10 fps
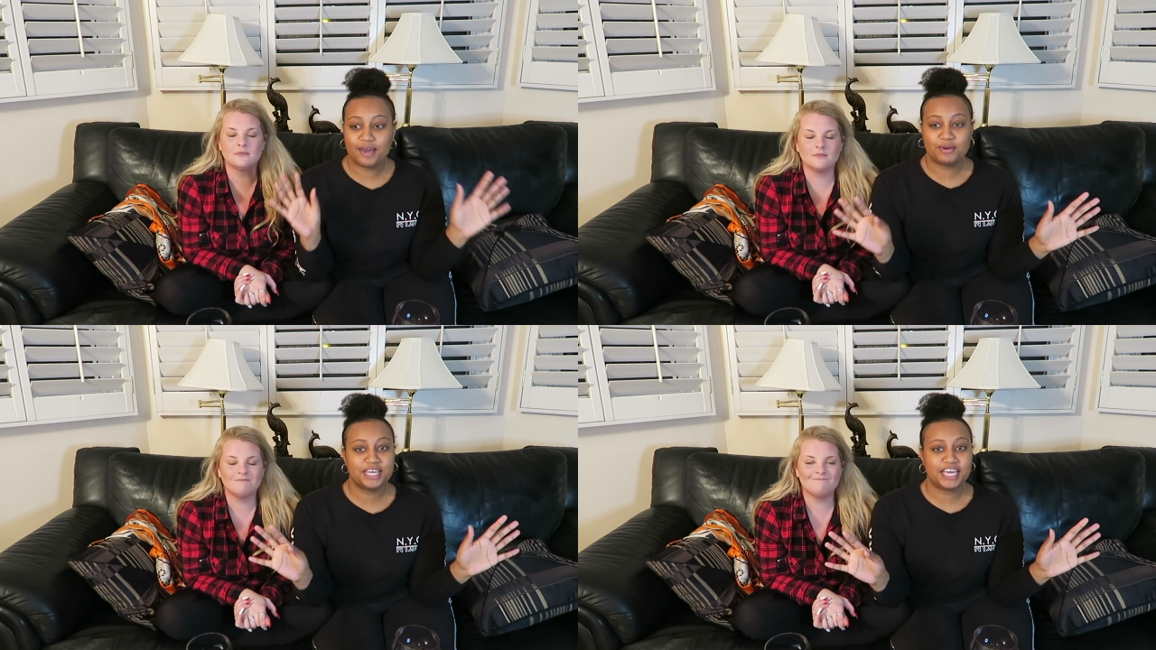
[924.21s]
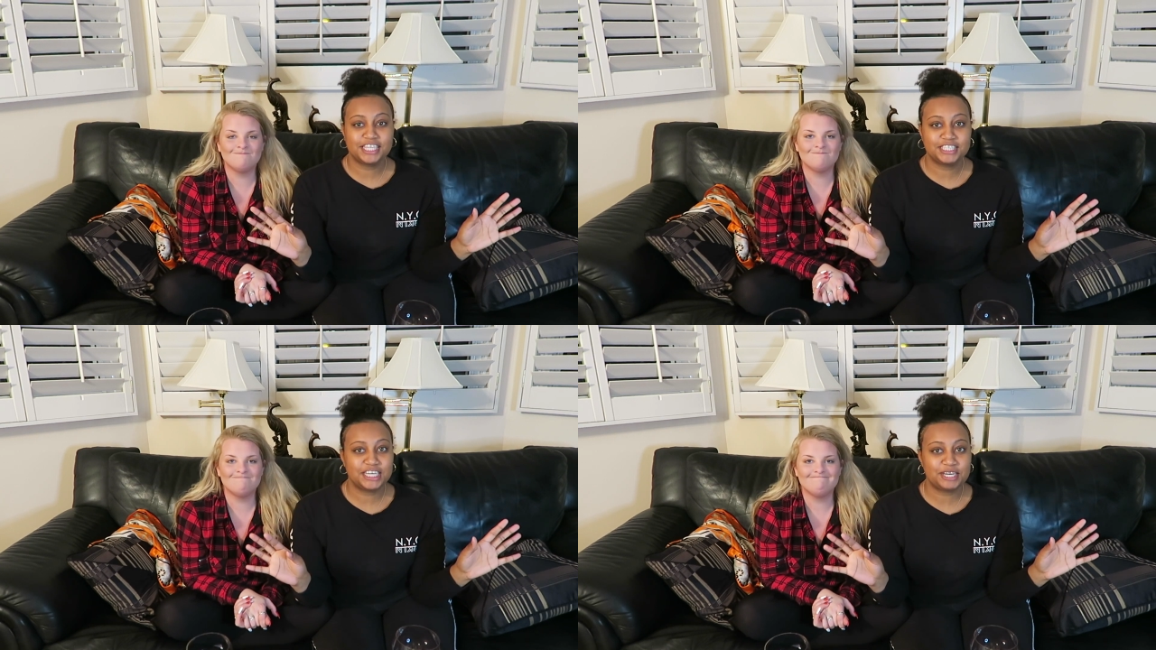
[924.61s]
Speaker 1: And when it
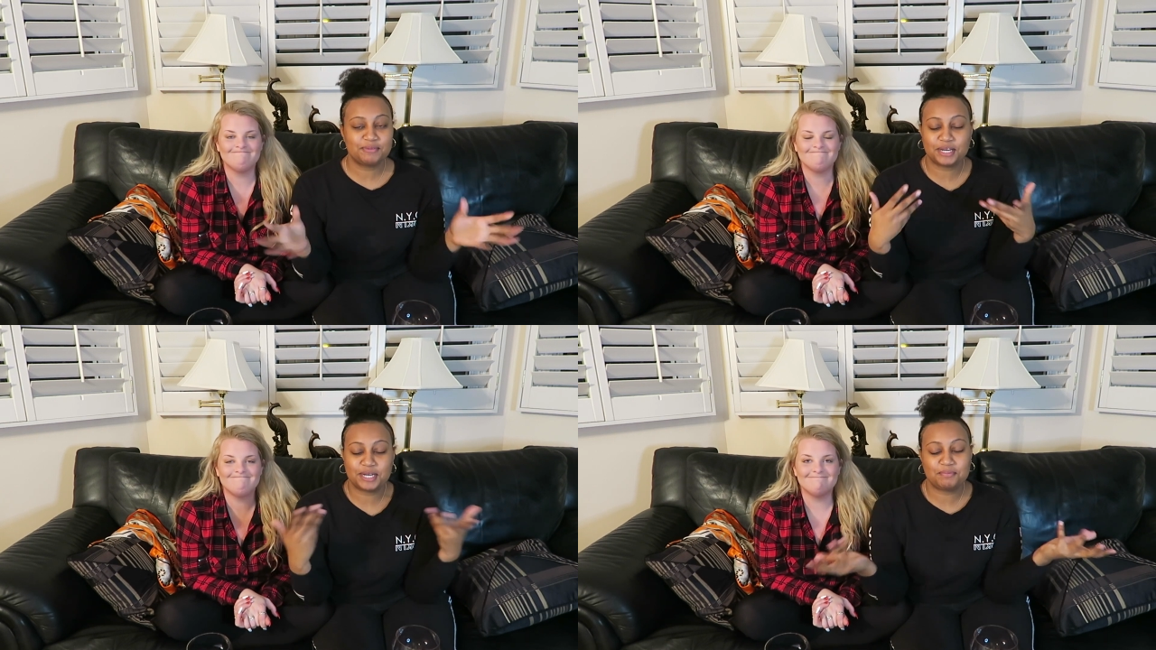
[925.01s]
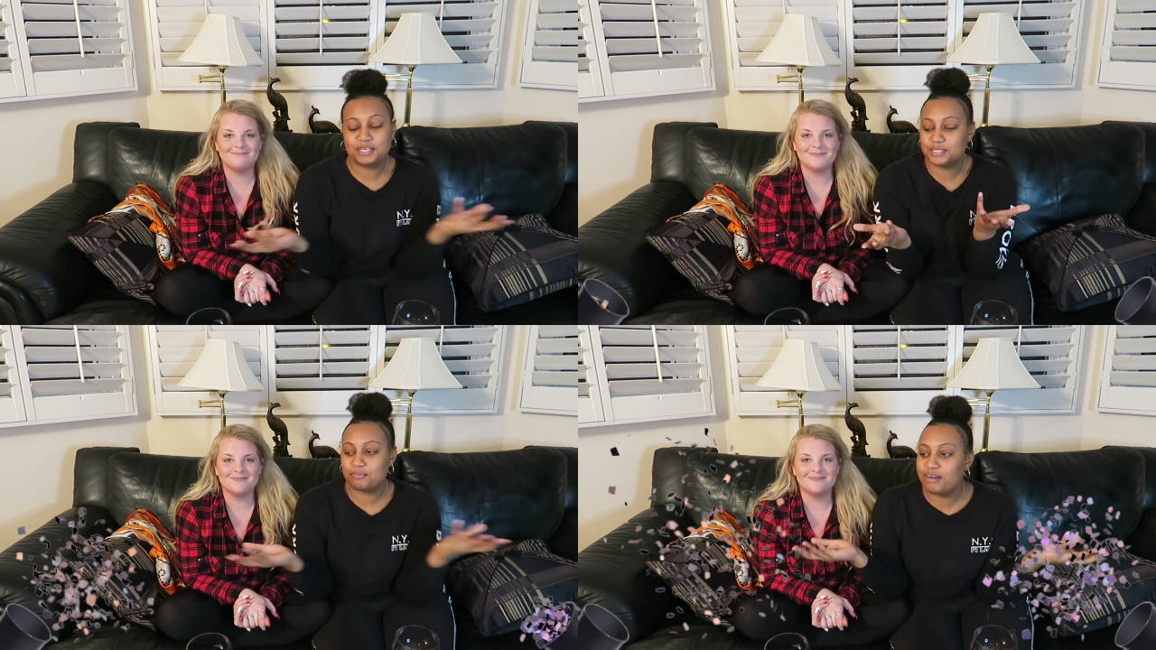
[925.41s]
gets here, we're gonna
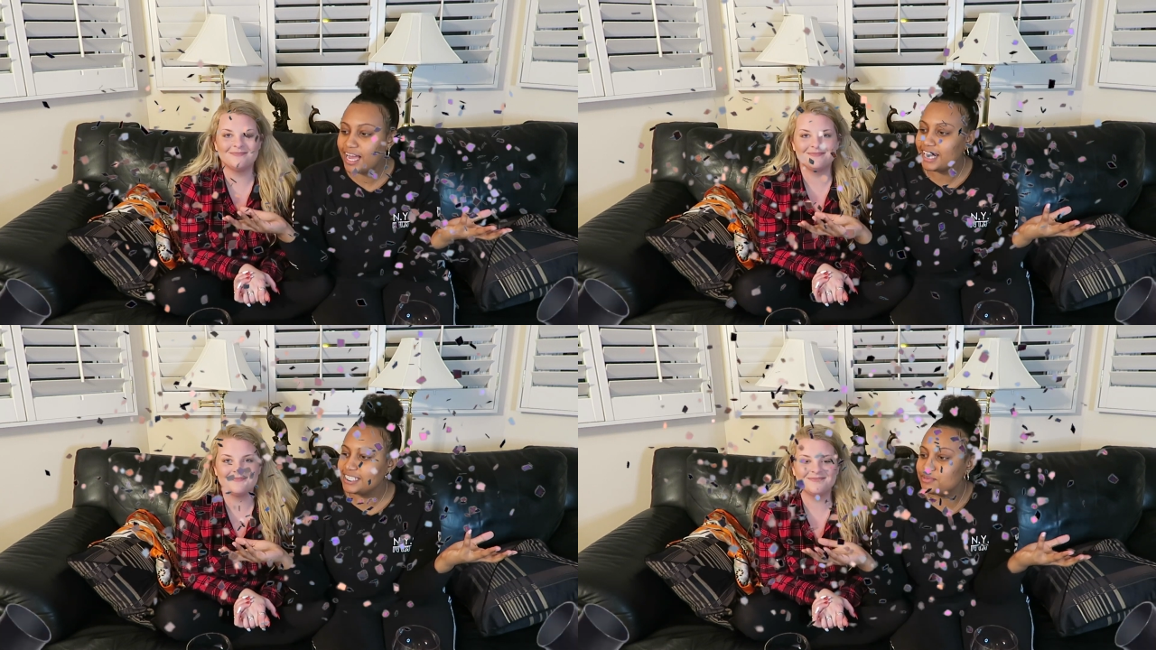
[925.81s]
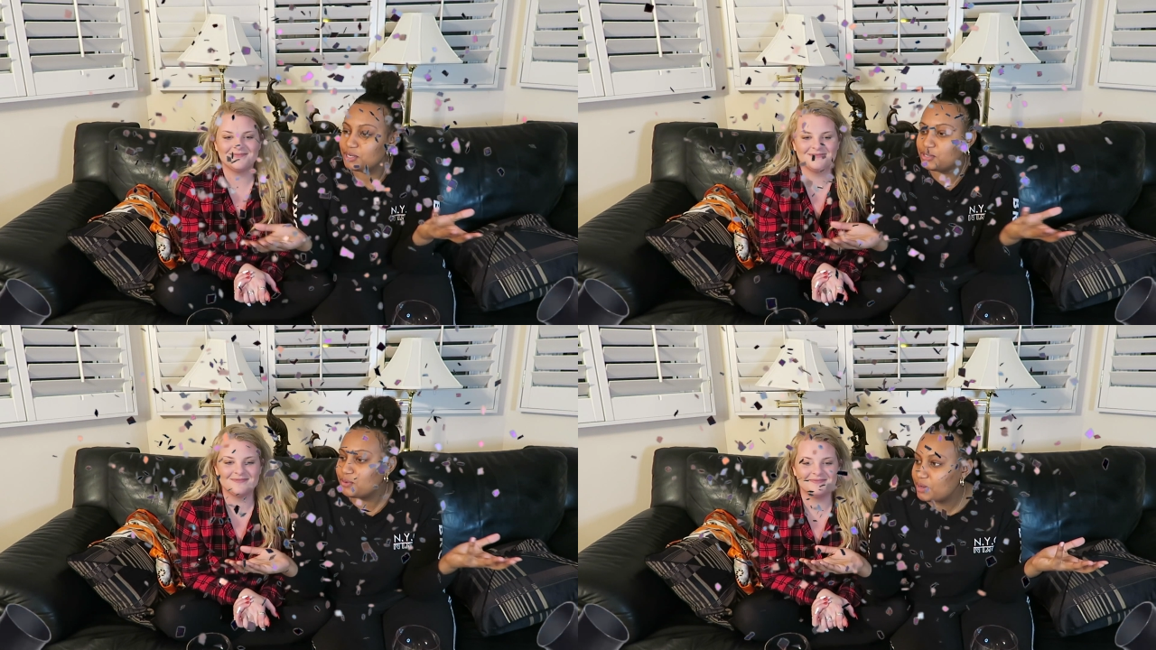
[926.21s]
be surprised.
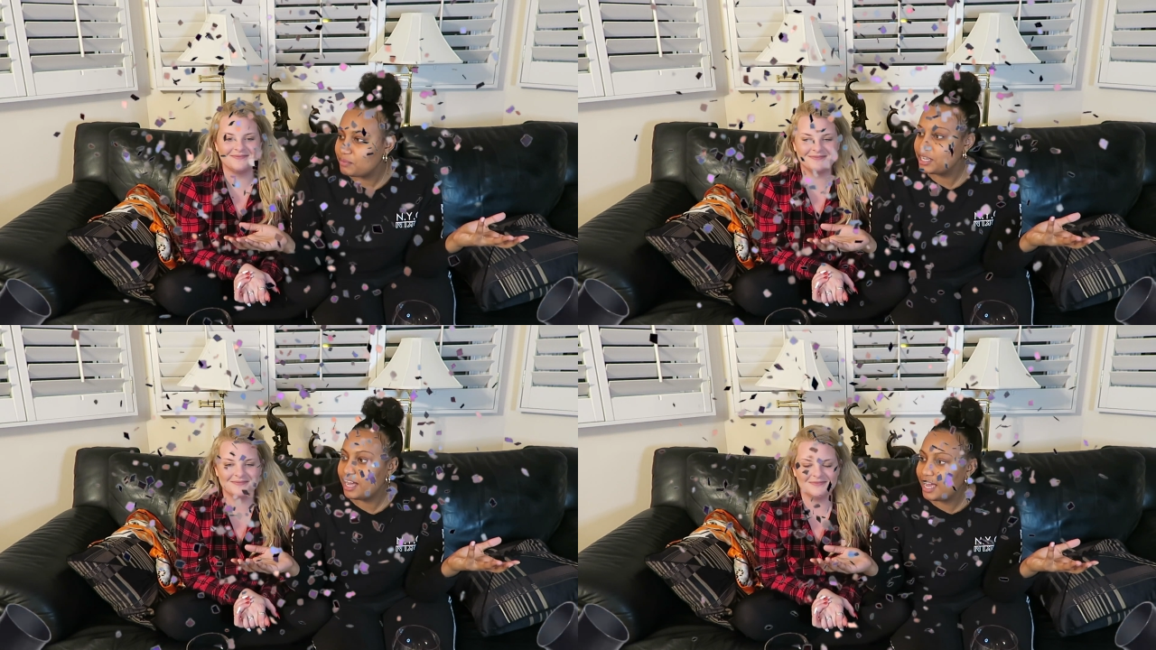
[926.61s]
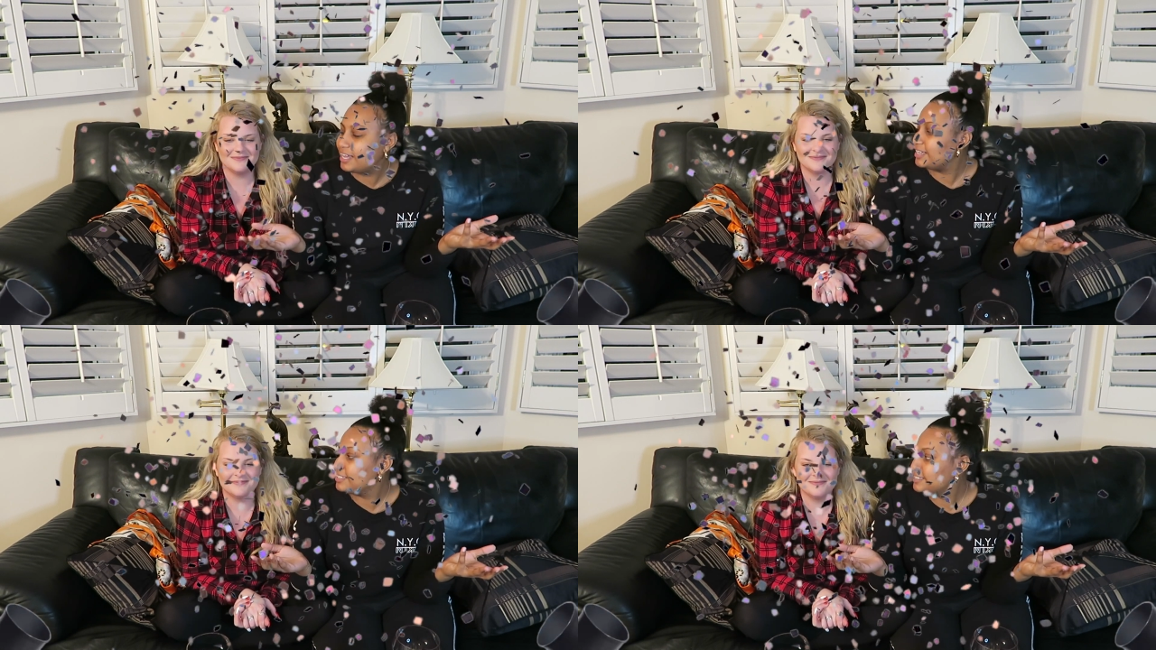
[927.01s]
We don't know what we got.